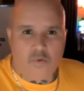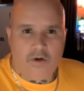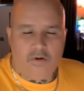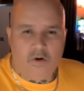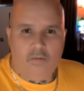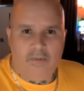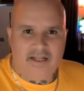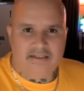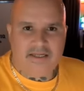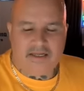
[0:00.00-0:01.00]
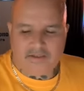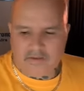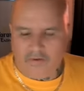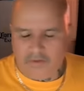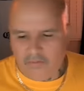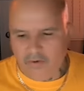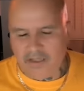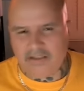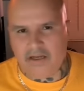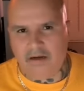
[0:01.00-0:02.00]
to where the old man's at. So he
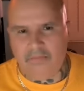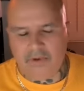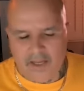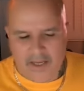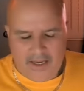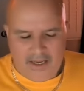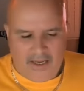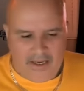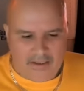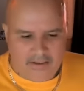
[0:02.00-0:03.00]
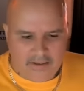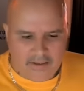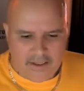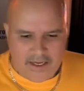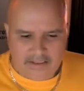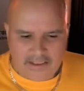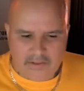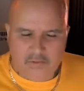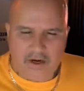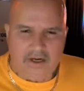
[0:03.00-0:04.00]
runs up and as
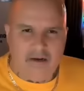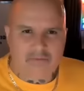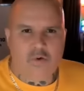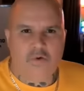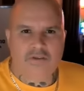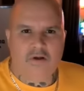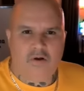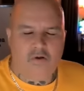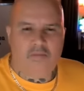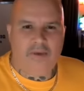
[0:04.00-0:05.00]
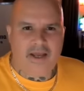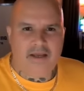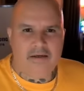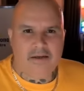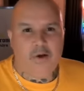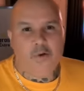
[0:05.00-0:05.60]
he's running up towards the old man,